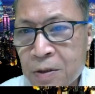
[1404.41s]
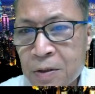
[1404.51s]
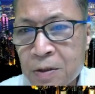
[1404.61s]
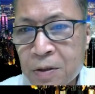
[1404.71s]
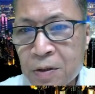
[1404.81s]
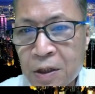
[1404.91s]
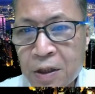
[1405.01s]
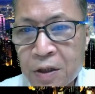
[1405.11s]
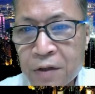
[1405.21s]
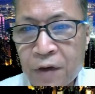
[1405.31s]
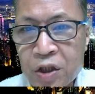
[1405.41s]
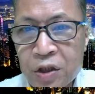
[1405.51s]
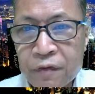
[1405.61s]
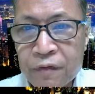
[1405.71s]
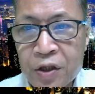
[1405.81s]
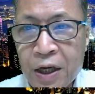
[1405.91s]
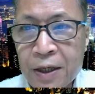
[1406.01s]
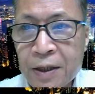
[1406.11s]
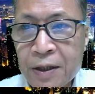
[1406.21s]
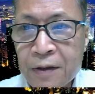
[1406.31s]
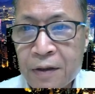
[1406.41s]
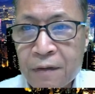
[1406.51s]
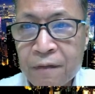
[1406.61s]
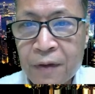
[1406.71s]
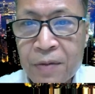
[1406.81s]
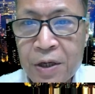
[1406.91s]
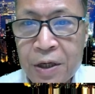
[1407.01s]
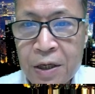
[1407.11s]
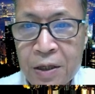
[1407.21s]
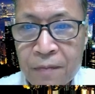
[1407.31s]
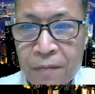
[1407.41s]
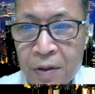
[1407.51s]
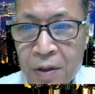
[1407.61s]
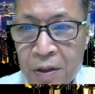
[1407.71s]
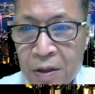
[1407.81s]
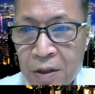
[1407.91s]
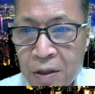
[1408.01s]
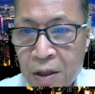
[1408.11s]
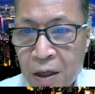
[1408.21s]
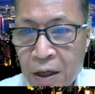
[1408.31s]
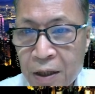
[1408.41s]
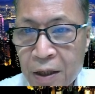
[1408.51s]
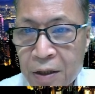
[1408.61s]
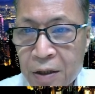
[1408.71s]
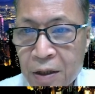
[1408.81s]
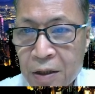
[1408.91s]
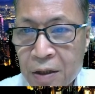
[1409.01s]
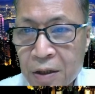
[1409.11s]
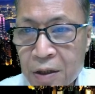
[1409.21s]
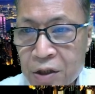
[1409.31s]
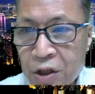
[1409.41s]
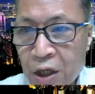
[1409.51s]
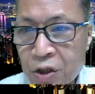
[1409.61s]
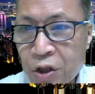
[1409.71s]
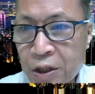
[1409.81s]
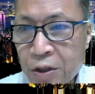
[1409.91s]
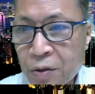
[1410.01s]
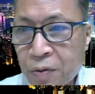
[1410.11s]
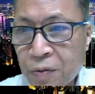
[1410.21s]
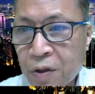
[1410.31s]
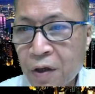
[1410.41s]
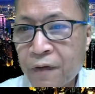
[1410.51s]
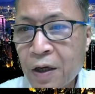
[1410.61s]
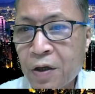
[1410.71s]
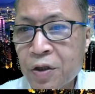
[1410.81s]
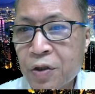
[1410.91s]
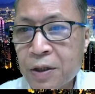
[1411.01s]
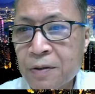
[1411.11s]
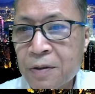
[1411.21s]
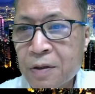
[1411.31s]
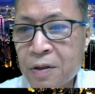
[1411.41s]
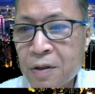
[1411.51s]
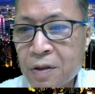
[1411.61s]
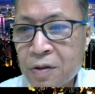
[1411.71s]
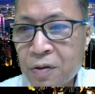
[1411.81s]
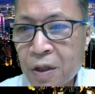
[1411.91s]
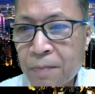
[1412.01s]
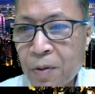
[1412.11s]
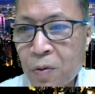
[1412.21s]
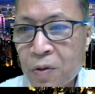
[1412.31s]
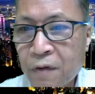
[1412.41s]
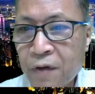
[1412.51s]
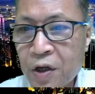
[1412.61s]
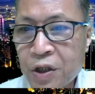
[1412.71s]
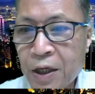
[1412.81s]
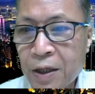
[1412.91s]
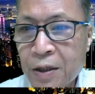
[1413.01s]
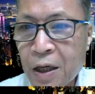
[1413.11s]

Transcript: You see, this fresh air duct from here, and then discharge into the fan coil unit, so they blow the fresh air out.